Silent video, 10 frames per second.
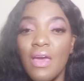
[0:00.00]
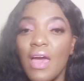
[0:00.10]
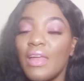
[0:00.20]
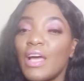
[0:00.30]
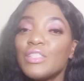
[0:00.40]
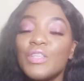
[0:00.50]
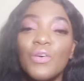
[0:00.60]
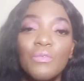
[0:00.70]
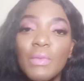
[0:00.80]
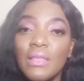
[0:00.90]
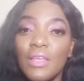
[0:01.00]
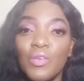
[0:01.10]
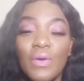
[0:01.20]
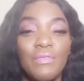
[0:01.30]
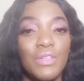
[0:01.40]
And I don't mean that
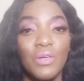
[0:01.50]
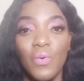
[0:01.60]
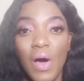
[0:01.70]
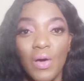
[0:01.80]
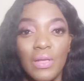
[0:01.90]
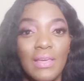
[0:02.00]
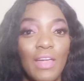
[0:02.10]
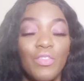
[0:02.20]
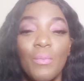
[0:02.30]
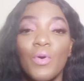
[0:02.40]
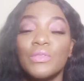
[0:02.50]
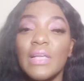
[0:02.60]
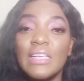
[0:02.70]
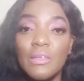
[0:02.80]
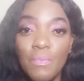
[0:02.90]
you have to go out and get the most
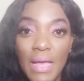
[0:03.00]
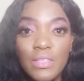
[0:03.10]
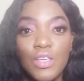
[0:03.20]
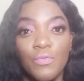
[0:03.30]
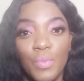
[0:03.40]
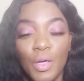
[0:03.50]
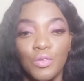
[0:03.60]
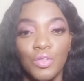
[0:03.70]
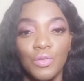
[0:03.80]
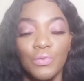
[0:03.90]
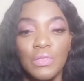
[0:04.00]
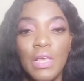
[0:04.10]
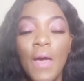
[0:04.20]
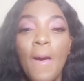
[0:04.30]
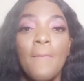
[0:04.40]
expensive pair of shoes,
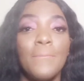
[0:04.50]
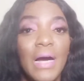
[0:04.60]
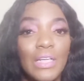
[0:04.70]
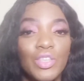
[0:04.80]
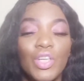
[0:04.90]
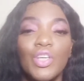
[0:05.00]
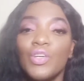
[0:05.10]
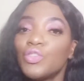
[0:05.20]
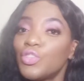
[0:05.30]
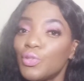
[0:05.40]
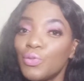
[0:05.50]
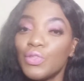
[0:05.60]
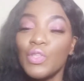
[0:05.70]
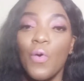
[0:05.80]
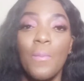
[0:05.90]
but your shoes,
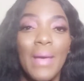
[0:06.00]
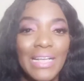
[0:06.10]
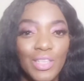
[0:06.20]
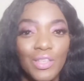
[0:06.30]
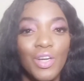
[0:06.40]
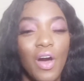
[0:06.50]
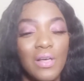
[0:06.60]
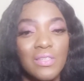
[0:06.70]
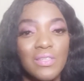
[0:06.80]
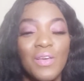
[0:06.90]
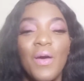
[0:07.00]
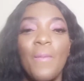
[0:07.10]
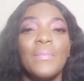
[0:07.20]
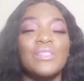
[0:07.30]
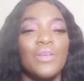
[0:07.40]
no matter the cost,
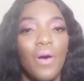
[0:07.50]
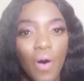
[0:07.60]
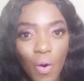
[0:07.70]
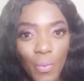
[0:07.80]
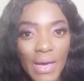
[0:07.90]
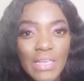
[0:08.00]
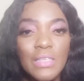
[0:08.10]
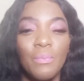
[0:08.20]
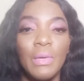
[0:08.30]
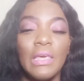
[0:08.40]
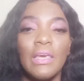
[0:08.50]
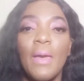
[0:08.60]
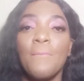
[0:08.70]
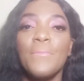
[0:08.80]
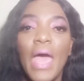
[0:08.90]
must always be
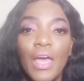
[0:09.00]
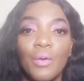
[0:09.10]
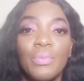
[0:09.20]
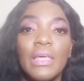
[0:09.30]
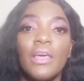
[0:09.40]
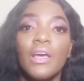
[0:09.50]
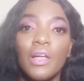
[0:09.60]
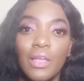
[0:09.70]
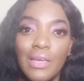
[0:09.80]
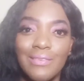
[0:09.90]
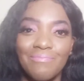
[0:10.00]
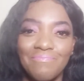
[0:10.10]
impeccably clean.